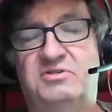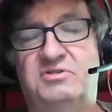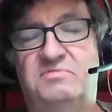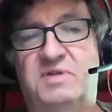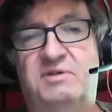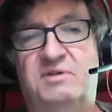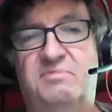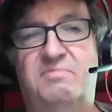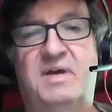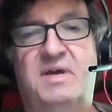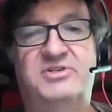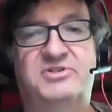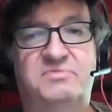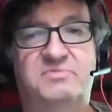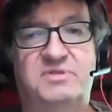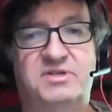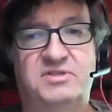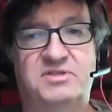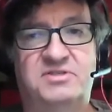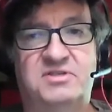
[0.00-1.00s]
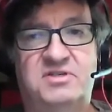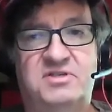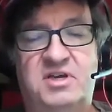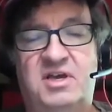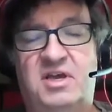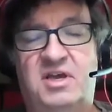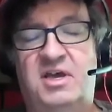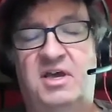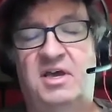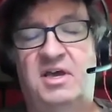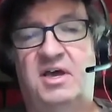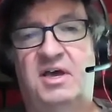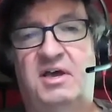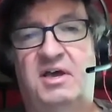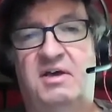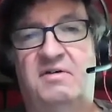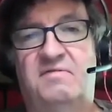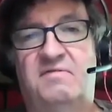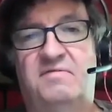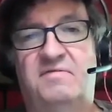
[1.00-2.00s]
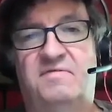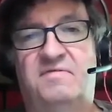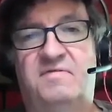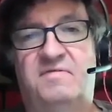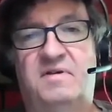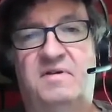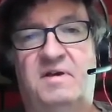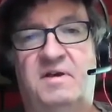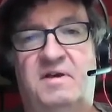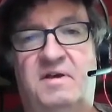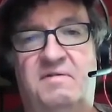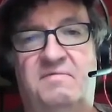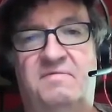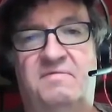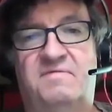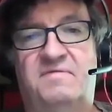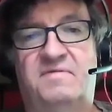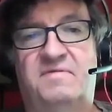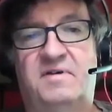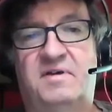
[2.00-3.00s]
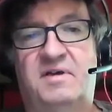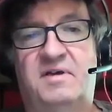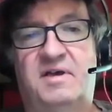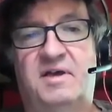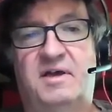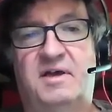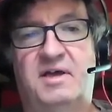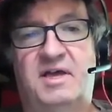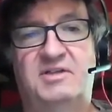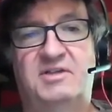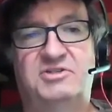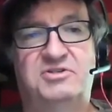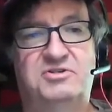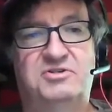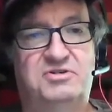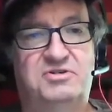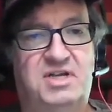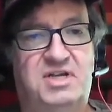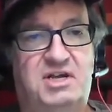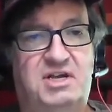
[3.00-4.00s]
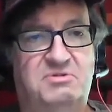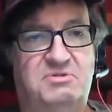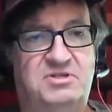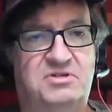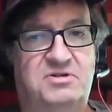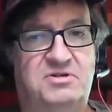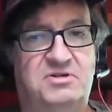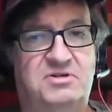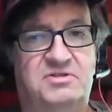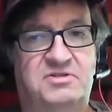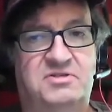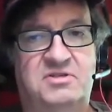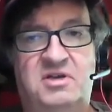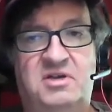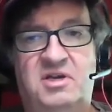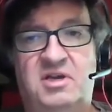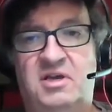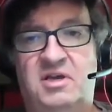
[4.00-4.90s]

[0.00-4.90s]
to make measurements of of engineered nanomaterials.